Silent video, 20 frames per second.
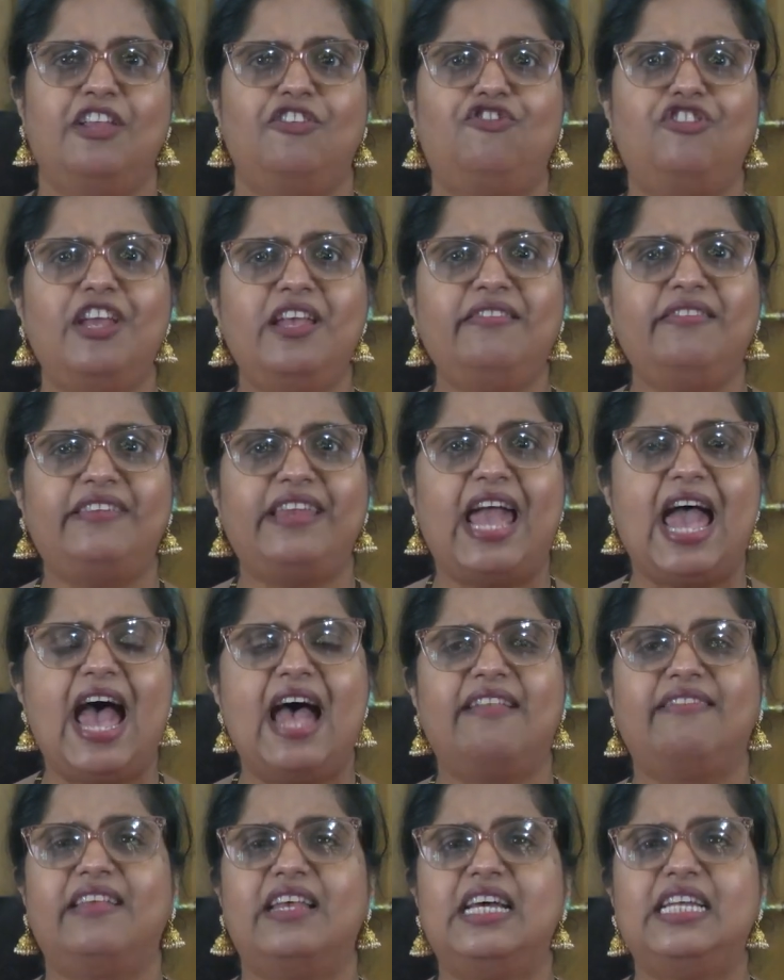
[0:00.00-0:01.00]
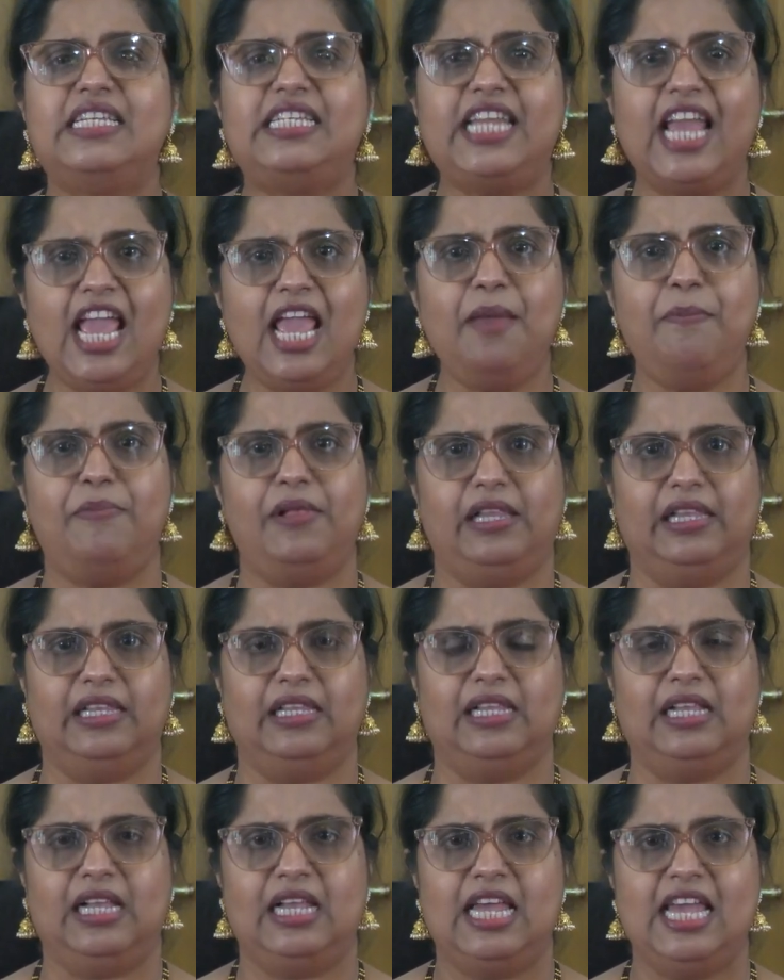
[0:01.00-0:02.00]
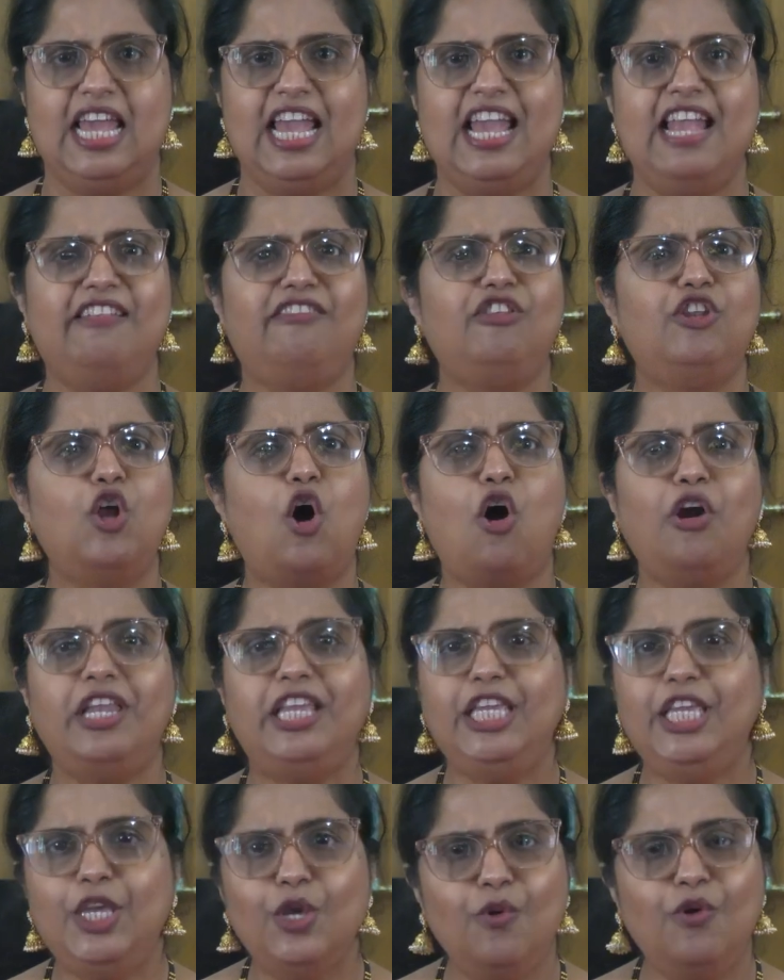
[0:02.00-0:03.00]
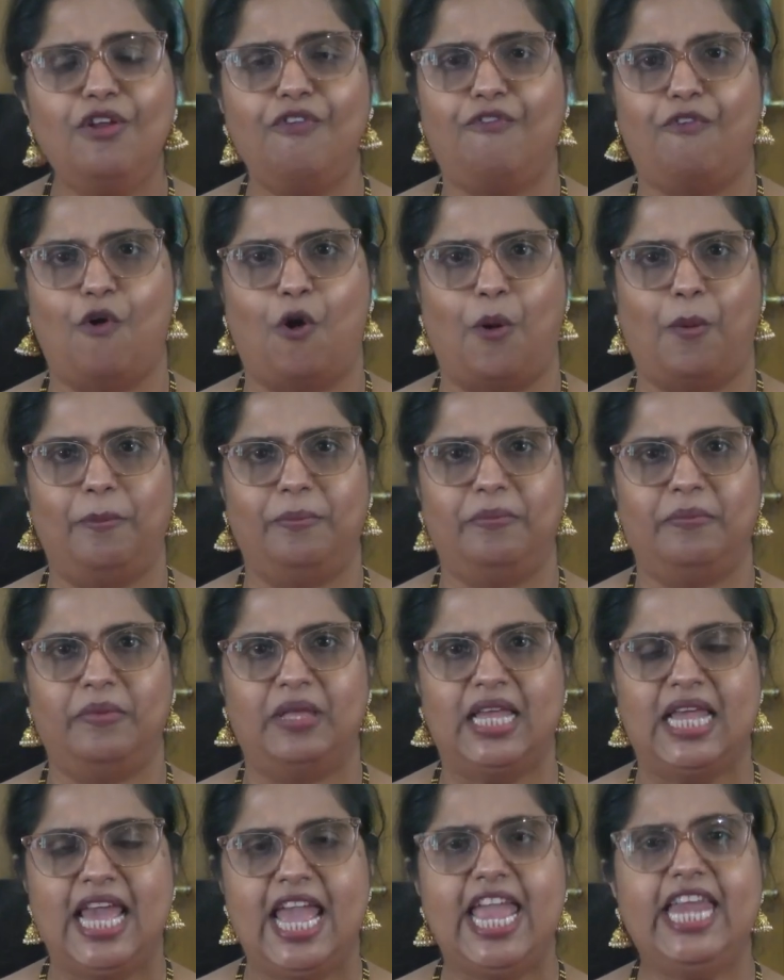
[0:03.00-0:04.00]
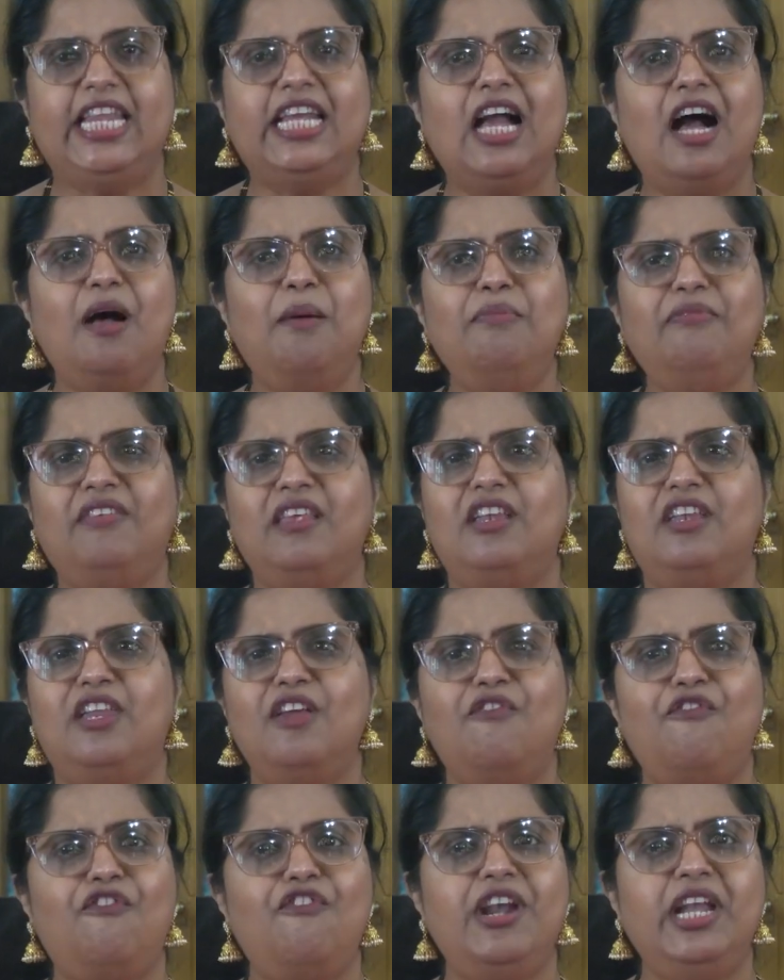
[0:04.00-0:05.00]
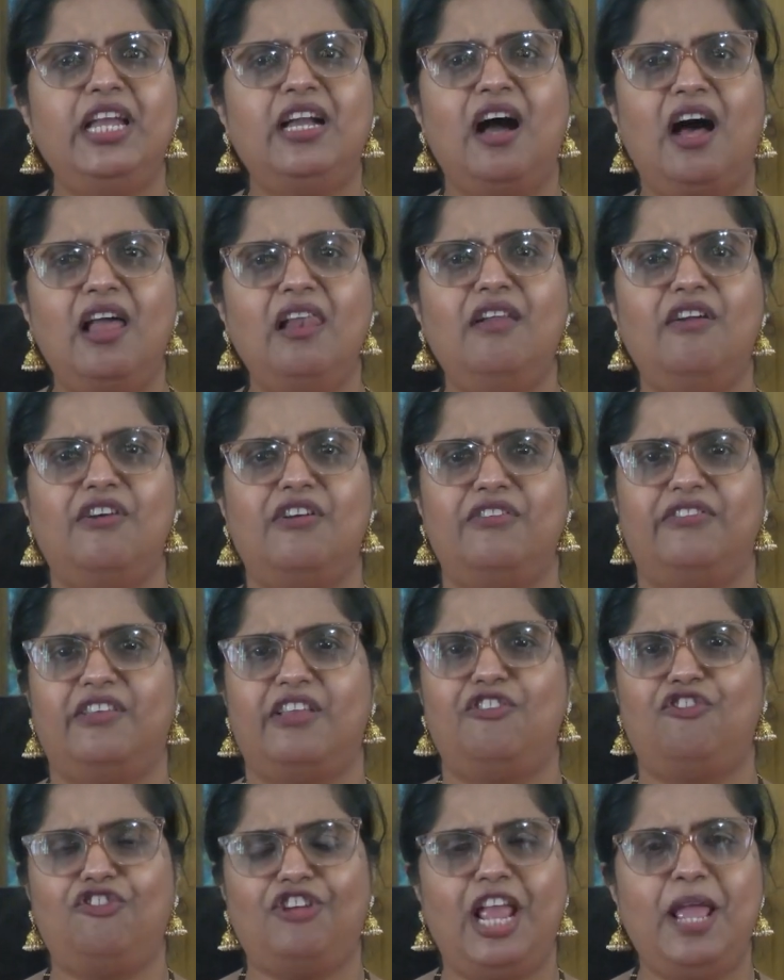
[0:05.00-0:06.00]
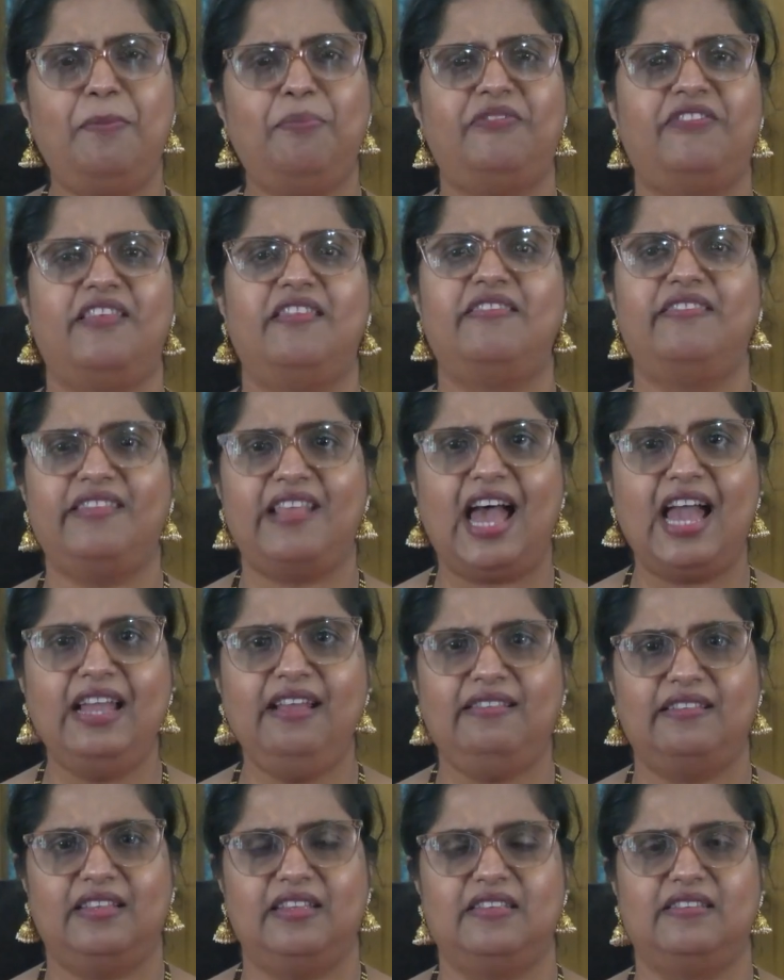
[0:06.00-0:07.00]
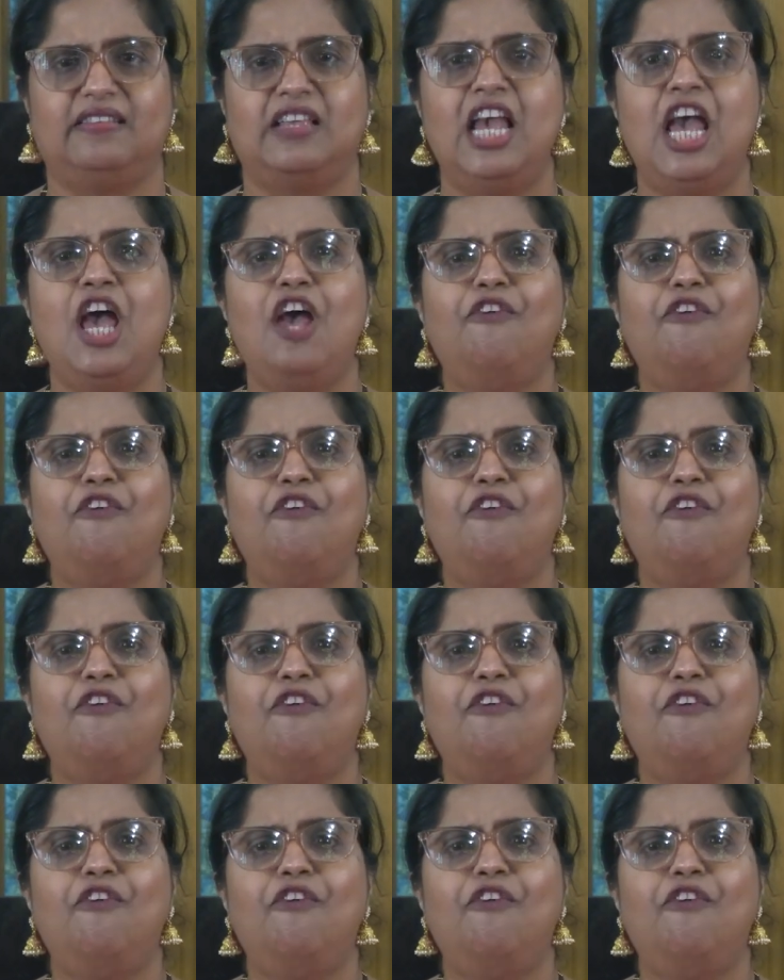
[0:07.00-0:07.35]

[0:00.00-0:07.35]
Just as a table is not uniform, it comes in different colors and shapes and sizes.